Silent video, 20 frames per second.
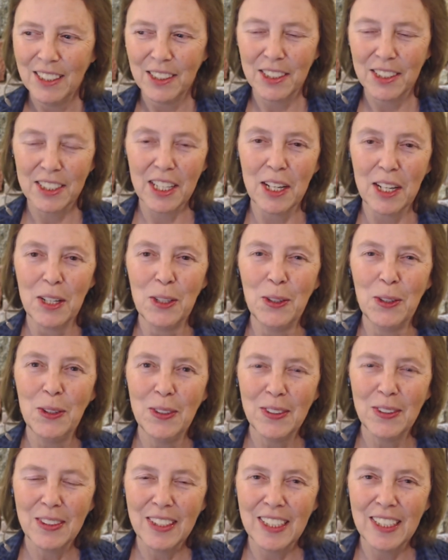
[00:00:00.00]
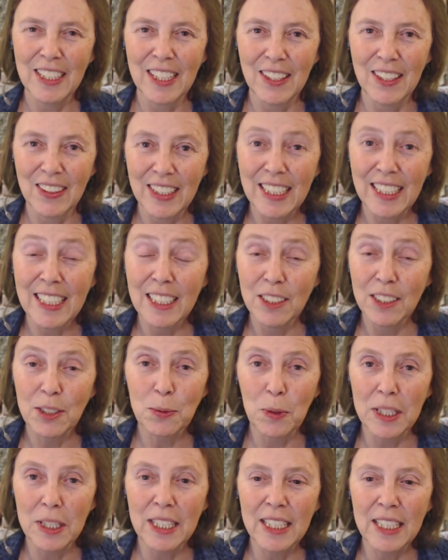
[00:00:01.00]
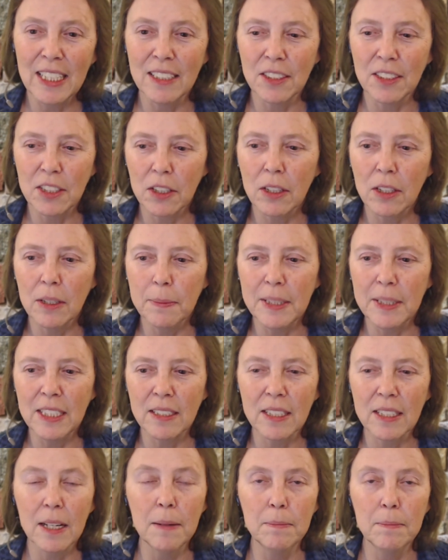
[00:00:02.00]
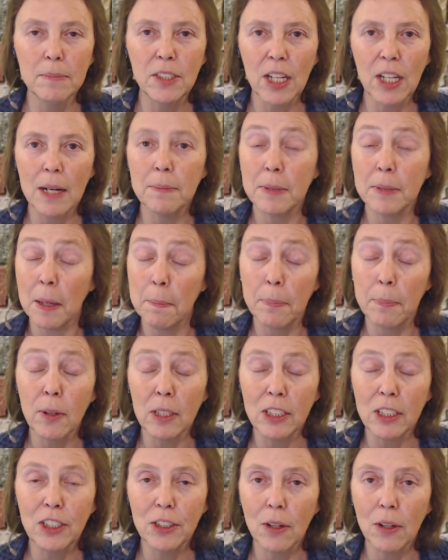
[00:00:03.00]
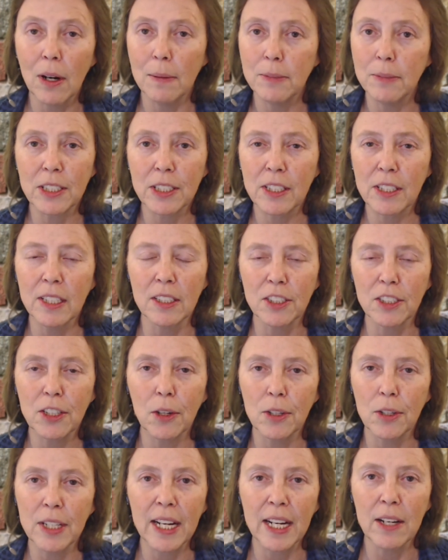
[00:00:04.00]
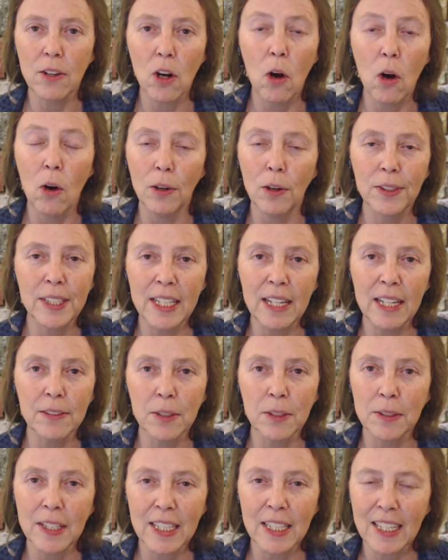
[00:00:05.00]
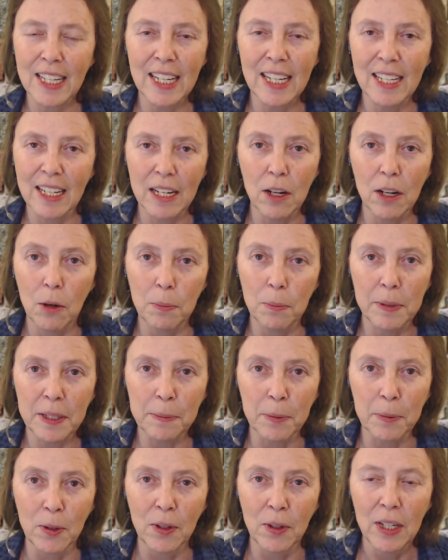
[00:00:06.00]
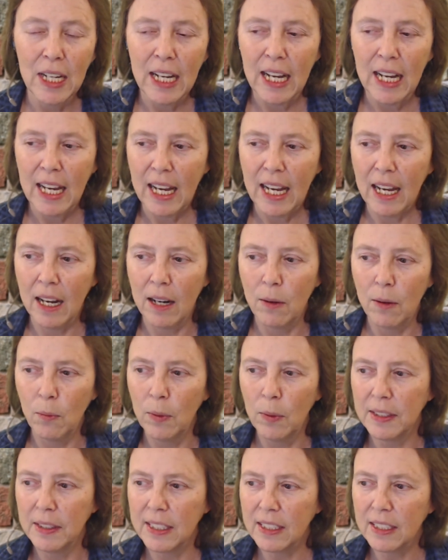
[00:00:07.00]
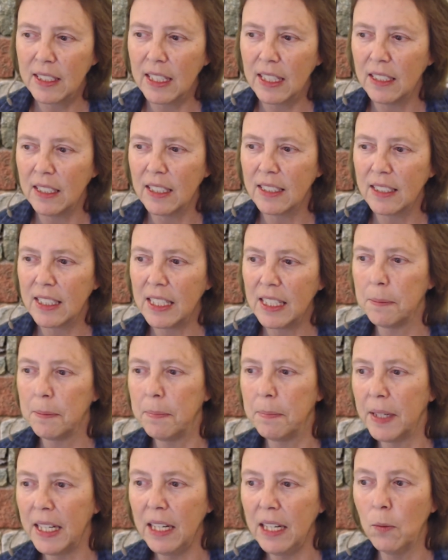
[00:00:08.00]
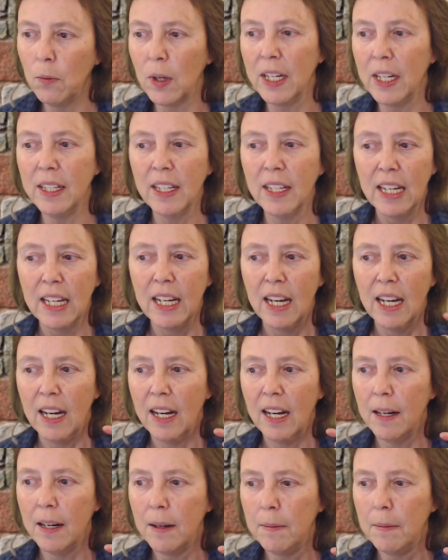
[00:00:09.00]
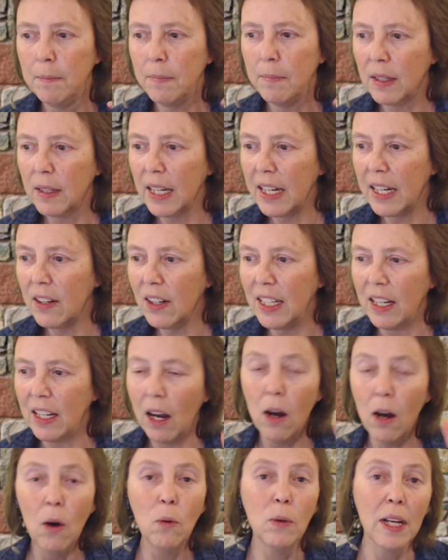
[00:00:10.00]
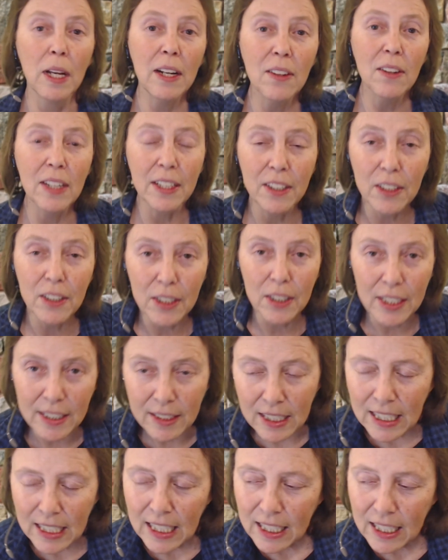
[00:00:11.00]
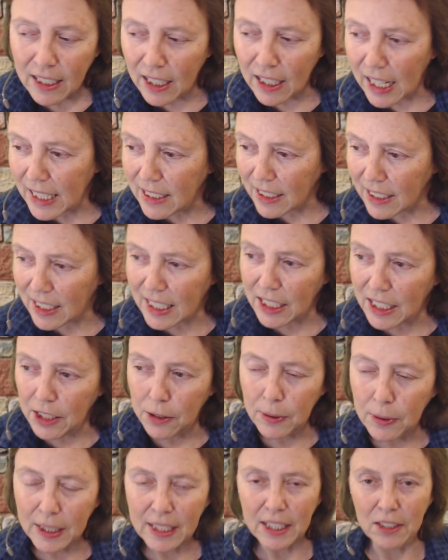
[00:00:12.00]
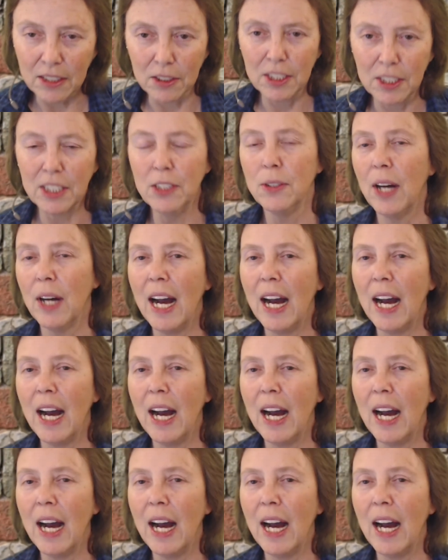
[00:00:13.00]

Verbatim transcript: So, you know, it is what it is. There are going to be some jobs I'm pretty sure I'm just going to turn down altogether that I can help people when this thing does hit. But anyway, Larry. Oh, Larry, good. Glad to see you in here too.